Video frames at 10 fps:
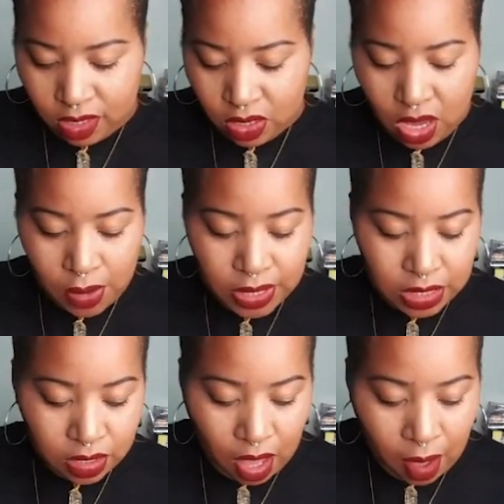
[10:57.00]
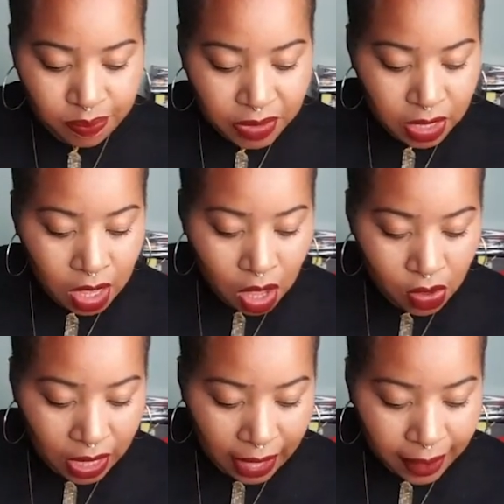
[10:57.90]
I don't know how I did that.
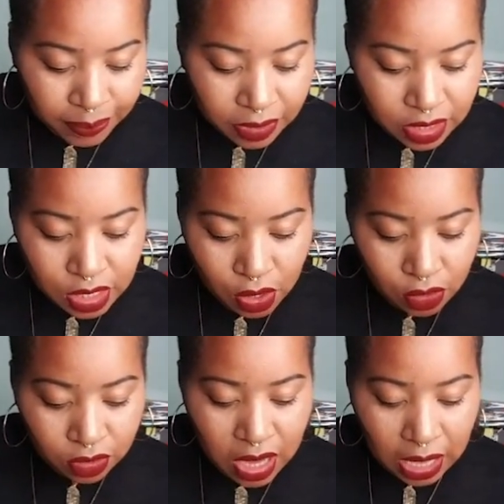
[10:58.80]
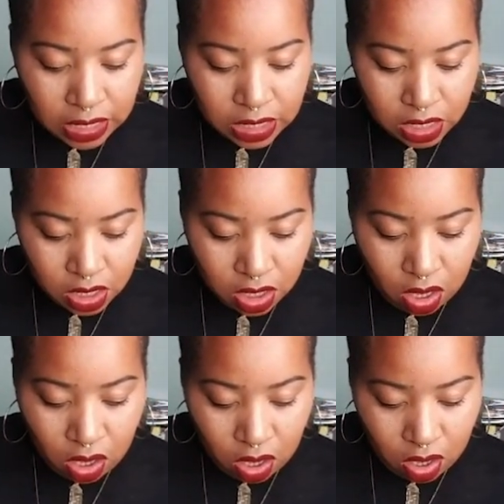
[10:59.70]
Okay, so next
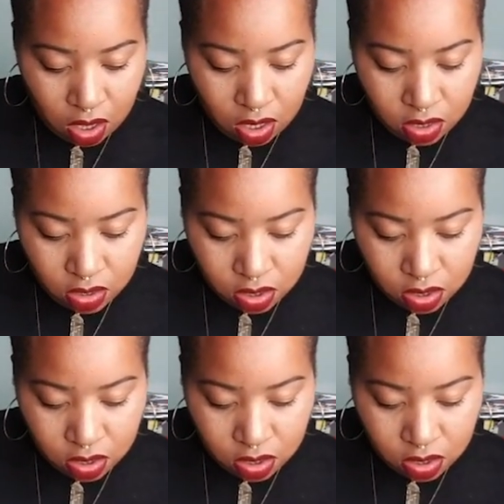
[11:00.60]
card.